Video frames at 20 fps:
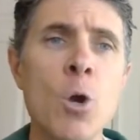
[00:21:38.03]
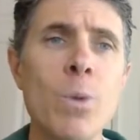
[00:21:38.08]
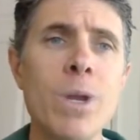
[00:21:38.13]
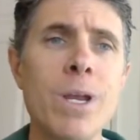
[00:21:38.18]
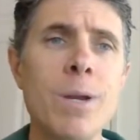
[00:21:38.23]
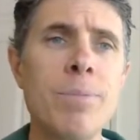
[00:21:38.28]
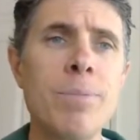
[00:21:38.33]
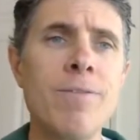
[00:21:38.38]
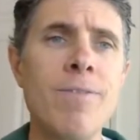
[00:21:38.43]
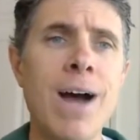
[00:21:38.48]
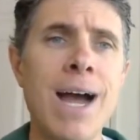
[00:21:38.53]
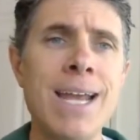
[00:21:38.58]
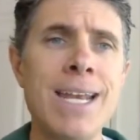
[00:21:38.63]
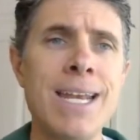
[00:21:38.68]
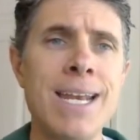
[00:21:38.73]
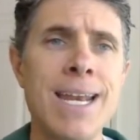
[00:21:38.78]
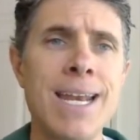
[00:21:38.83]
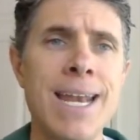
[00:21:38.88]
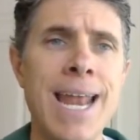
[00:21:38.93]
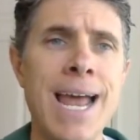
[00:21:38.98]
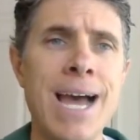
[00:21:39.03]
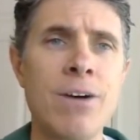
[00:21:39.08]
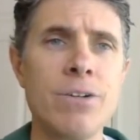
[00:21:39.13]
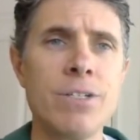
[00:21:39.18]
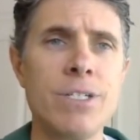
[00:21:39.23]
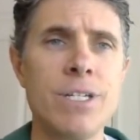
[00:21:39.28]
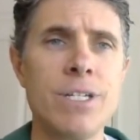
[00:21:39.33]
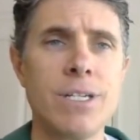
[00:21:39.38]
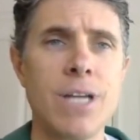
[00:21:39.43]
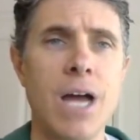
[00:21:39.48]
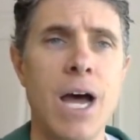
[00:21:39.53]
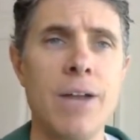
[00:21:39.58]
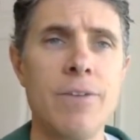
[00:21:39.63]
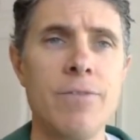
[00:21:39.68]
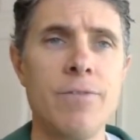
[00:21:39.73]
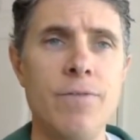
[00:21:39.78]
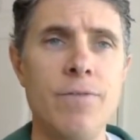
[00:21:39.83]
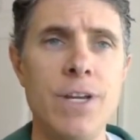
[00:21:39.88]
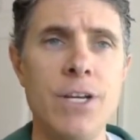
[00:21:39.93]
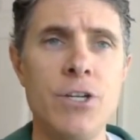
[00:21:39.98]
We can provide an analysis
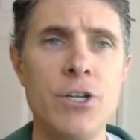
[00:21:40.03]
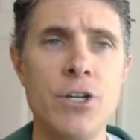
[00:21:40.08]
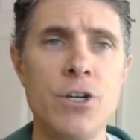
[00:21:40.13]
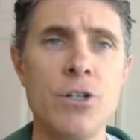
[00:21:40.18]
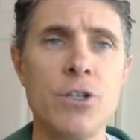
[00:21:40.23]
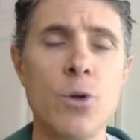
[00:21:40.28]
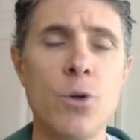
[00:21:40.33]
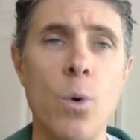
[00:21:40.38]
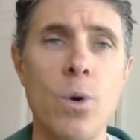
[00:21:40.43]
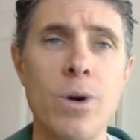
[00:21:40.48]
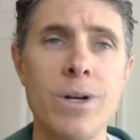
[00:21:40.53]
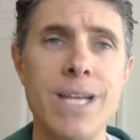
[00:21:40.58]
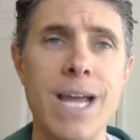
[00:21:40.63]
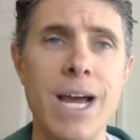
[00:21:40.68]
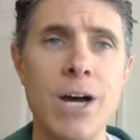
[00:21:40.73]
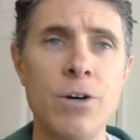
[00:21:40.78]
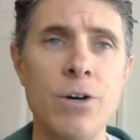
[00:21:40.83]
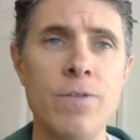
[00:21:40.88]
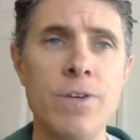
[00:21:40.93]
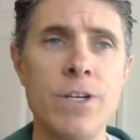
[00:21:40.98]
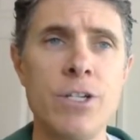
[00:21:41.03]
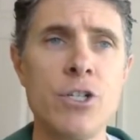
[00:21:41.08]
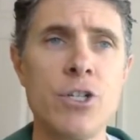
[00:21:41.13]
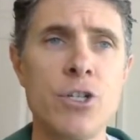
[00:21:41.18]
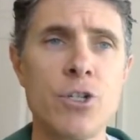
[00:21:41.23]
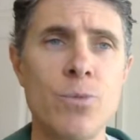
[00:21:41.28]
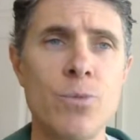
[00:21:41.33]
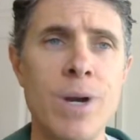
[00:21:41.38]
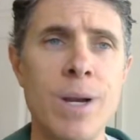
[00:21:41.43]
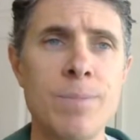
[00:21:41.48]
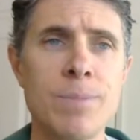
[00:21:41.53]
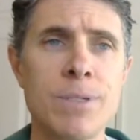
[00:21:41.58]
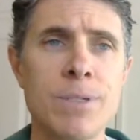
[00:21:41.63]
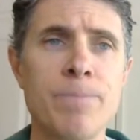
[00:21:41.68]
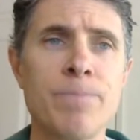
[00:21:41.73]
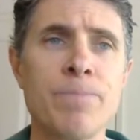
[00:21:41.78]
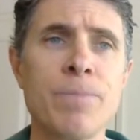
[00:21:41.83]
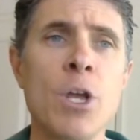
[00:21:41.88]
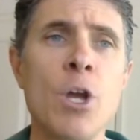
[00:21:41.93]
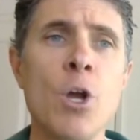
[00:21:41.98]
on features or television scripts.
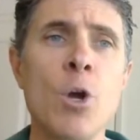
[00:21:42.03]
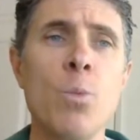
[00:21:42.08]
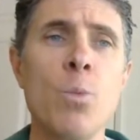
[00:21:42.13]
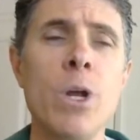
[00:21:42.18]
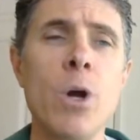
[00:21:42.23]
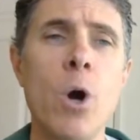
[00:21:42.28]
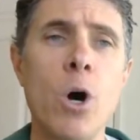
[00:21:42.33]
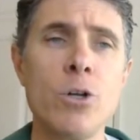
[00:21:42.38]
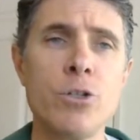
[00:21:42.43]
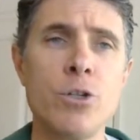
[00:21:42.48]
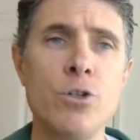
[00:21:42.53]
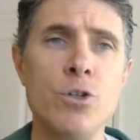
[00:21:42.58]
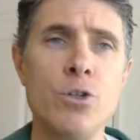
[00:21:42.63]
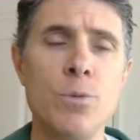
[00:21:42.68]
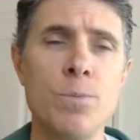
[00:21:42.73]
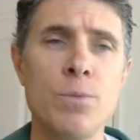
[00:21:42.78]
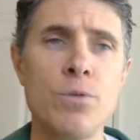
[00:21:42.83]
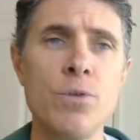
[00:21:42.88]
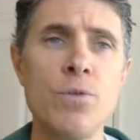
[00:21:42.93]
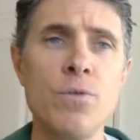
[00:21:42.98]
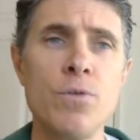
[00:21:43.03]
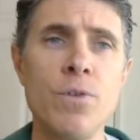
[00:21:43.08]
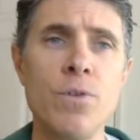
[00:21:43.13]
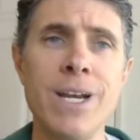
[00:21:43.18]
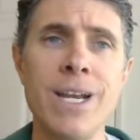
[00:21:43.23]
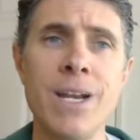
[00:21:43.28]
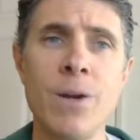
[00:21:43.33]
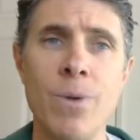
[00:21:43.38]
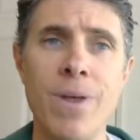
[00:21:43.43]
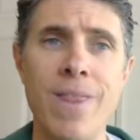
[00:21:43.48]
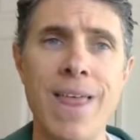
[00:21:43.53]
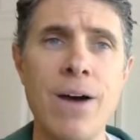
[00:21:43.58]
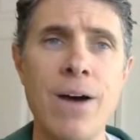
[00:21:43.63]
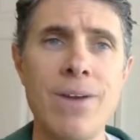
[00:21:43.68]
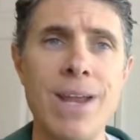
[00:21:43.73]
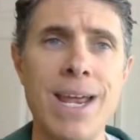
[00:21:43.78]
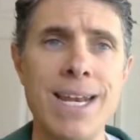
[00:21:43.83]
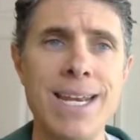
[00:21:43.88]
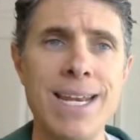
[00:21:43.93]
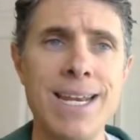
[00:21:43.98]
We also do proofreading
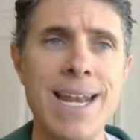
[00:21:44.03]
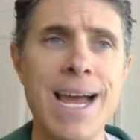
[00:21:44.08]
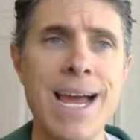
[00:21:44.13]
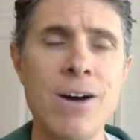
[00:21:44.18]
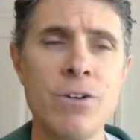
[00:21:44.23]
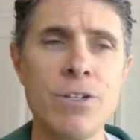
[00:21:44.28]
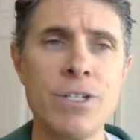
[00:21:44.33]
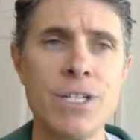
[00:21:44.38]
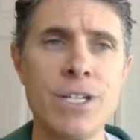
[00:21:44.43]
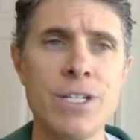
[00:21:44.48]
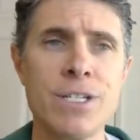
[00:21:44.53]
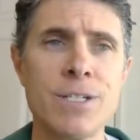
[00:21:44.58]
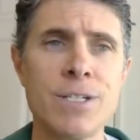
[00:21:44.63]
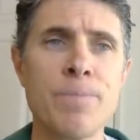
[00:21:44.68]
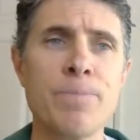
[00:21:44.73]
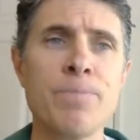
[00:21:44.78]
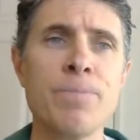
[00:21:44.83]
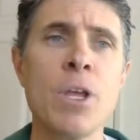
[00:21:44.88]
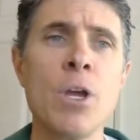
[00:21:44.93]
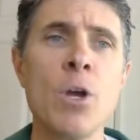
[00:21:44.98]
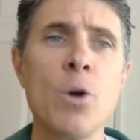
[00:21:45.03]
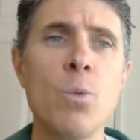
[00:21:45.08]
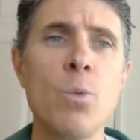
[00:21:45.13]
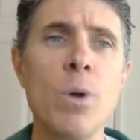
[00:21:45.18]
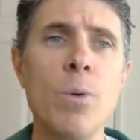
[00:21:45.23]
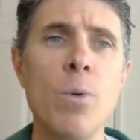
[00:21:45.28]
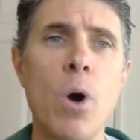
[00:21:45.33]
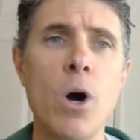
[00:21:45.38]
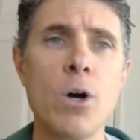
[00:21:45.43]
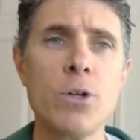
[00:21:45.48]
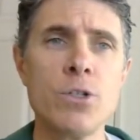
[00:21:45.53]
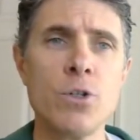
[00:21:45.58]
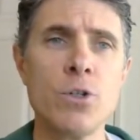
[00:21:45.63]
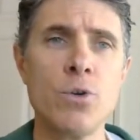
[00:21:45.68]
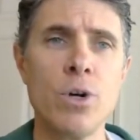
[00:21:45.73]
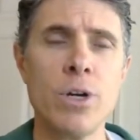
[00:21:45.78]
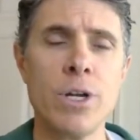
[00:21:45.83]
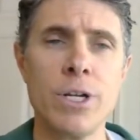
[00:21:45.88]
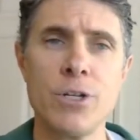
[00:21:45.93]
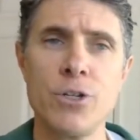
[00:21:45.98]
without any analysis. We will also
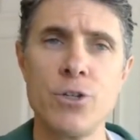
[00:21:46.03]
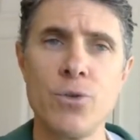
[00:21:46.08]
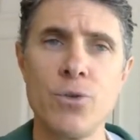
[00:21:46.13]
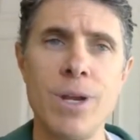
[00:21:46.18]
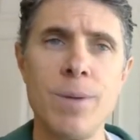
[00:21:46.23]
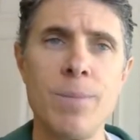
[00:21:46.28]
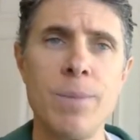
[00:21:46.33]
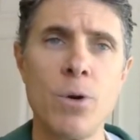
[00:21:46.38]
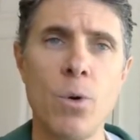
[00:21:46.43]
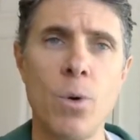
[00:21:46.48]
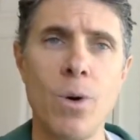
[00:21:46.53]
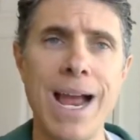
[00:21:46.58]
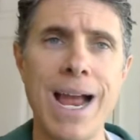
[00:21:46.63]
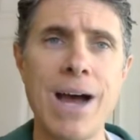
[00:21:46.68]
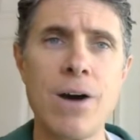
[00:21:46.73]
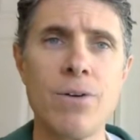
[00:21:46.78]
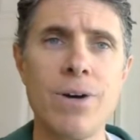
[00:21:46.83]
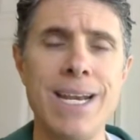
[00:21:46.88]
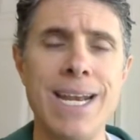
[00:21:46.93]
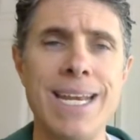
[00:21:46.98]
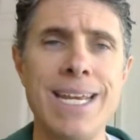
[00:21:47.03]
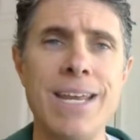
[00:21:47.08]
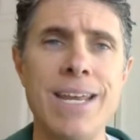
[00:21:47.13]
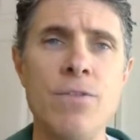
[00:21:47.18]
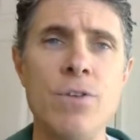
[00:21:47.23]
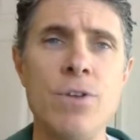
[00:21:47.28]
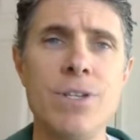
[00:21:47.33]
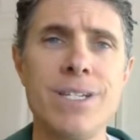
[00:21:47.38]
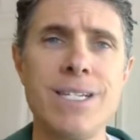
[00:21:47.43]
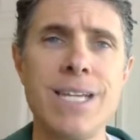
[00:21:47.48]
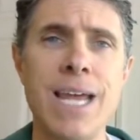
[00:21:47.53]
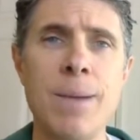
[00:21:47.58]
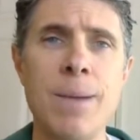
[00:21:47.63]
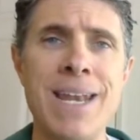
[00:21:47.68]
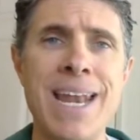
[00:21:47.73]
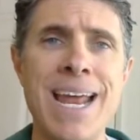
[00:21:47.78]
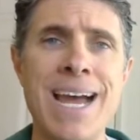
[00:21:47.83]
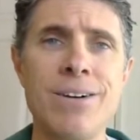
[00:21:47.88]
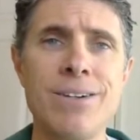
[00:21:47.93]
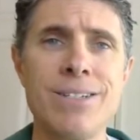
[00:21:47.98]
look at a treatment or outline and give you the same
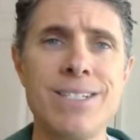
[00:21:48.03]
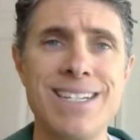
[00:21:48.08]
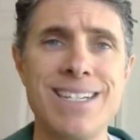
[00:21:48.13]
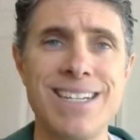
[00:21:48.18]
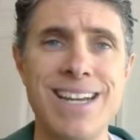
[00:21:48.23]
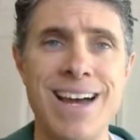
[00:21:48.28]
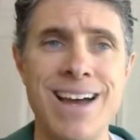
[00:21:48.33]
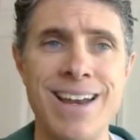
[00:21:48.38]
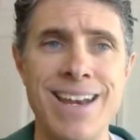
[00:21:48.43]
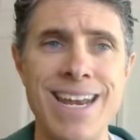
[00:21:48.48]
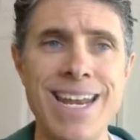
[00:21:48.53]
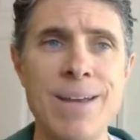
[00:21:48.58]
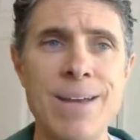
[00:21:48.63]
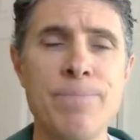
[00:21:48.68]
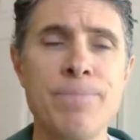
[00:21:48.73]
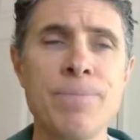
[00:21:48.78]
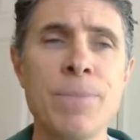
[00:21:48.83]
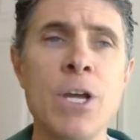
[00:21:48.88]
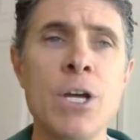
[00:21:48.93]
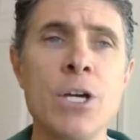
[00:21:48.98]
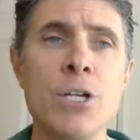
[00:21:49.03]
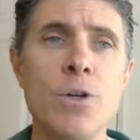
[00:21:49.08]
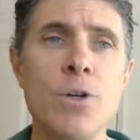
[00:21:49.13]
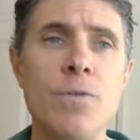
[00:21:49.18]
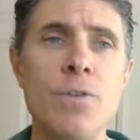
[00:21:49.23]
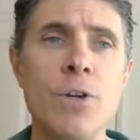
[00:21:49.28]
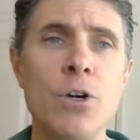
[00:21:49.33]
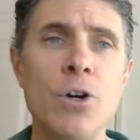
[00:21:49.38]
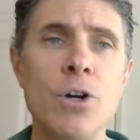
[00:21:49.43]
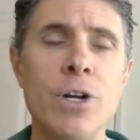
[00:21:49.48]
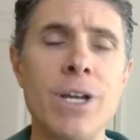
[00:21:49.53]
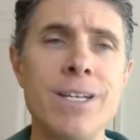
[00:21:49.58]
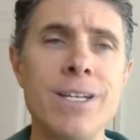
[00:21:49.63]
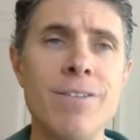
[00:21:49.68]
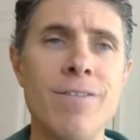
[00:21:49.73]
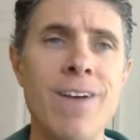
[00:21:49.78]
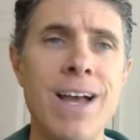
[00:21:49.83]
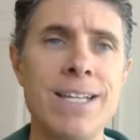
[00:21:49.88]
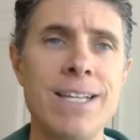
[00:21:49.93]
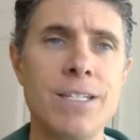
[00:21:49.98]
analysis on it. So if you're looking to
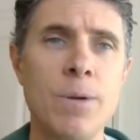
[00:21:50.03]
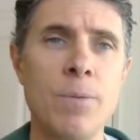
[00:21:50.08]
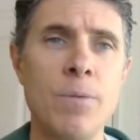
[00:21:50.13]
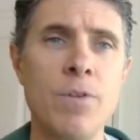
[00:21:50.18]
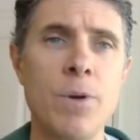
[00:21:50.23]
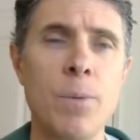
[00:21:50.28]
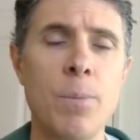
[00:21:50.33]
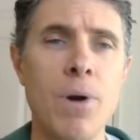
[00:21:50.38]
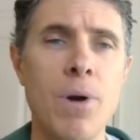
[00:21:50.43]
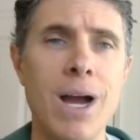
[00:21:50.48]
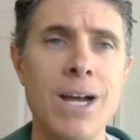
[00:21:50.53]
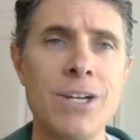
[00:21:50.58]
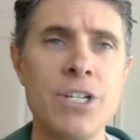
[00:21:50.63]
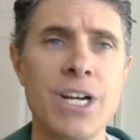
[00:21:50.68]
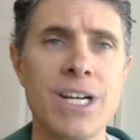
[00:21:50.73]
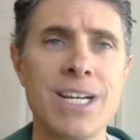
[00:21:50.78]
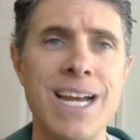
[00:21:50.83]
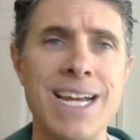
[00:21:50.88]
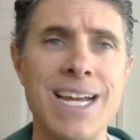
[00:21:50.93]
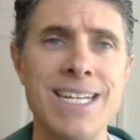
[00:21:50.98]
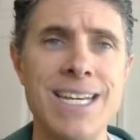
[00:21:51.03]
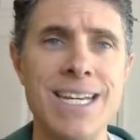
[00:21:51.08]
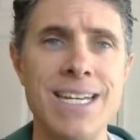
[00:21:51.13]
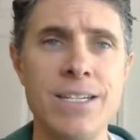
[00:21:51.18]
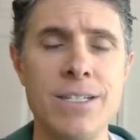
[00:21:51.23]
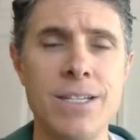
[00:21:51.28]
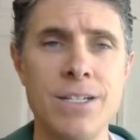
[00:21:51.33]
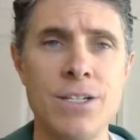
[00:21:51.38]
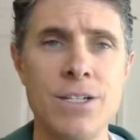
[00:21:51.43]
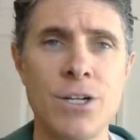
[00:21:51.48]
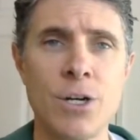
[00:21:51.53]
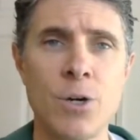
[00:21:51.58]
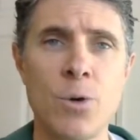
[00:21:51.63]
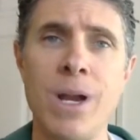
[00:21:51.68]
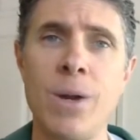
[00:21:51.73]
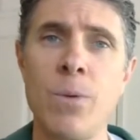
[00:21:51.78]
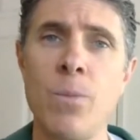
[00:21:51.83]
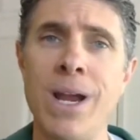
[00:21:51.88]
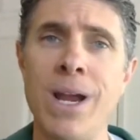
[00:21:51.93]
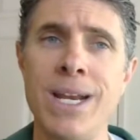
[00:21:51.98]
vet some of your project ideas, this is a
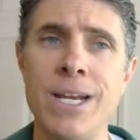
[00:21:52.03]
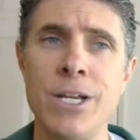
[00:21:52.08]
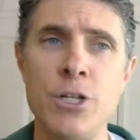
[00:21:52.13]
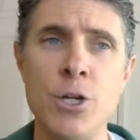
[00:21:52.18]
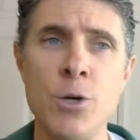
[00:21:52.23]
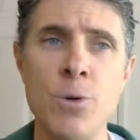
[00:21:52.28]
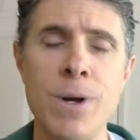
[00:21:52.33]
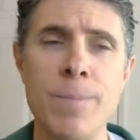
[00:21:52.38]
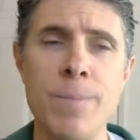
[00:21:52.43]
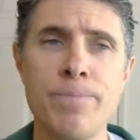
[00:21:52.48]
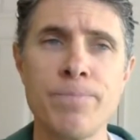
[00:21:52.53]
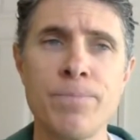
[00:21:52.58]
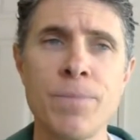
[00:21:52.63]
great way to do it.